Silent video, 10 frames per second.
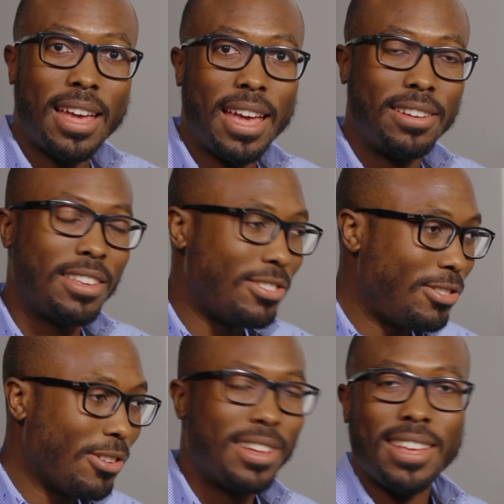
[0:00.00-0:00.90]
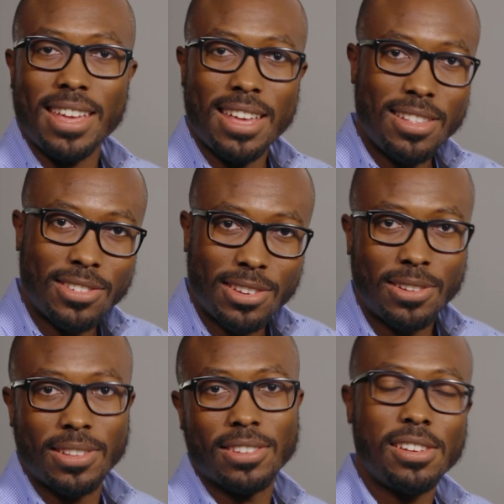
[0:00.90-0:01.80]
and his journey
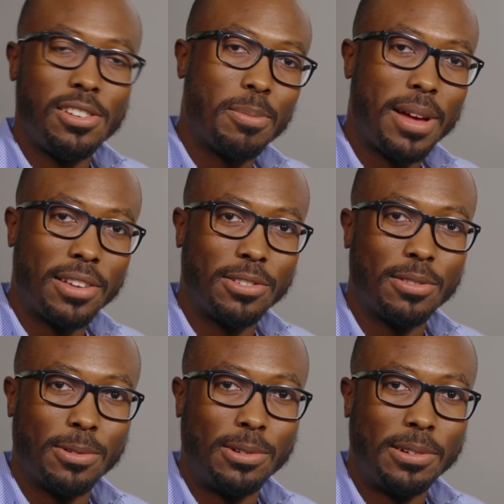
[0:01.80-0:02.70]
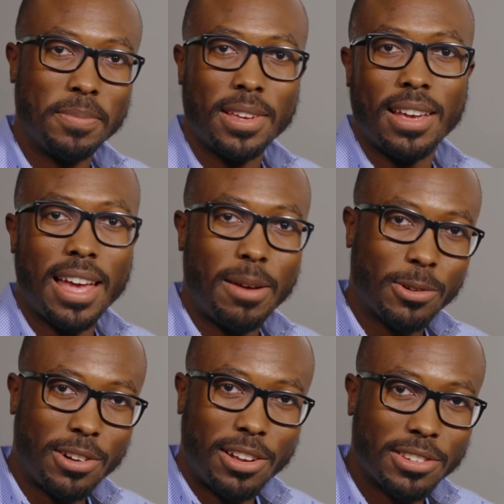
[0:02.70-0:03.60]
into the senior pastor role. And
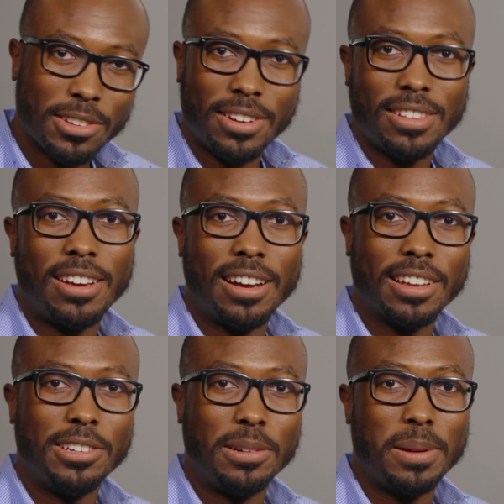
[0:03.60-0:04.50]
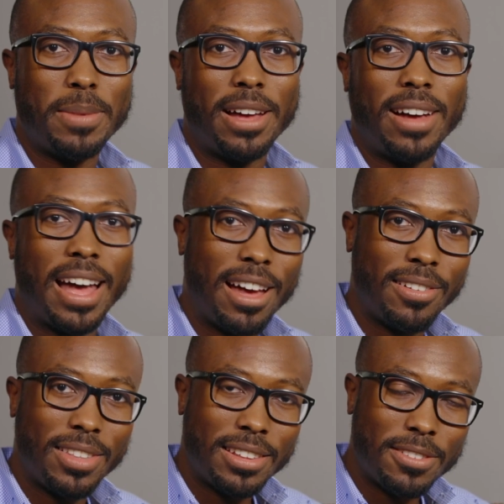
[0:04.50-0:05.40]
we're also going to talk a little bit about
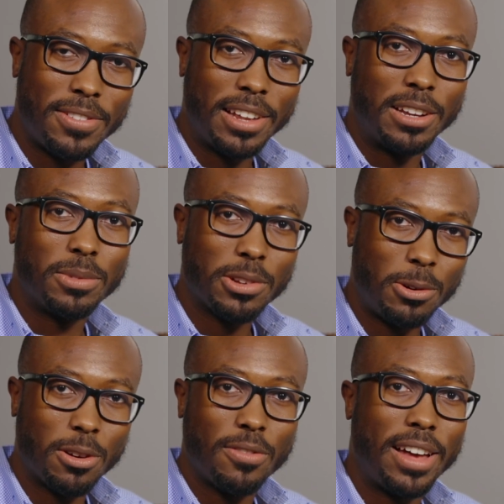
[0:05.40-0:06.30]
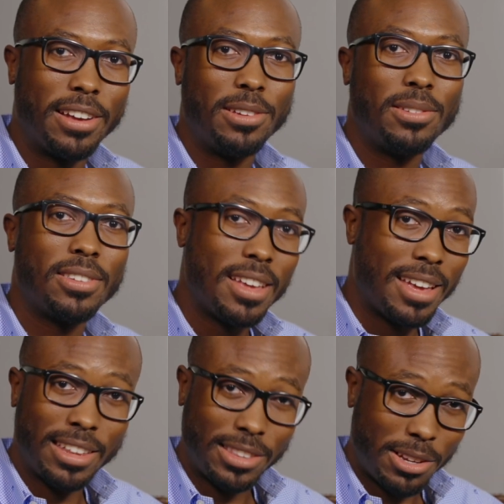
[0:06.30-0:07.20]
how they developed core values
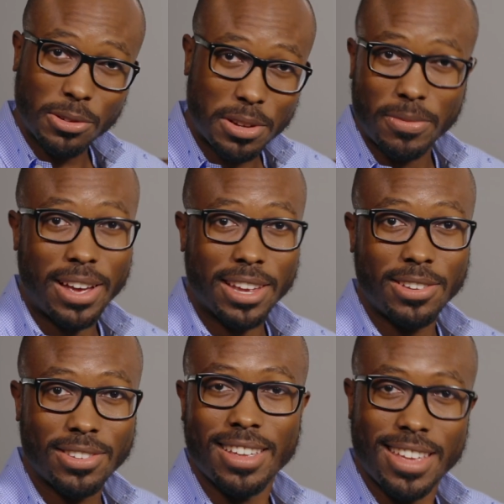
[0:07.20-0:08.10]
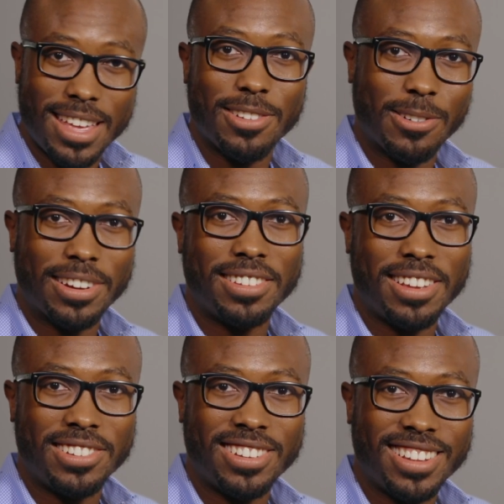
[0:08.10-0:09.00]
and leadership values in their
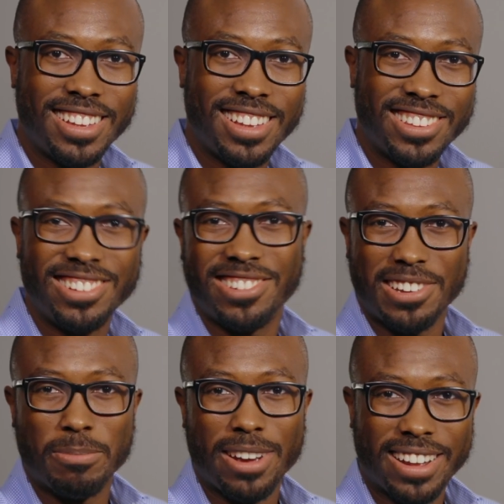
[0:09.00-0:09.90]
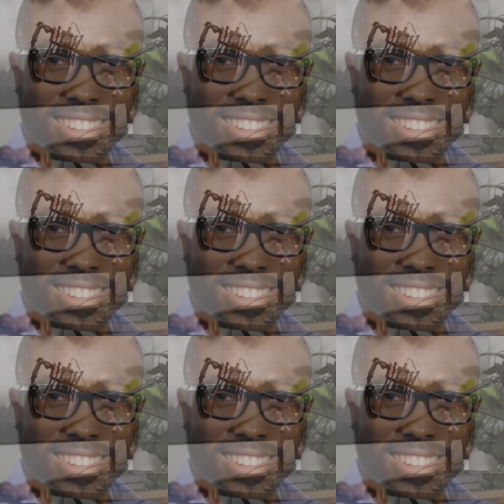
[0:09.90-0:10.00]
organization. So let's jump right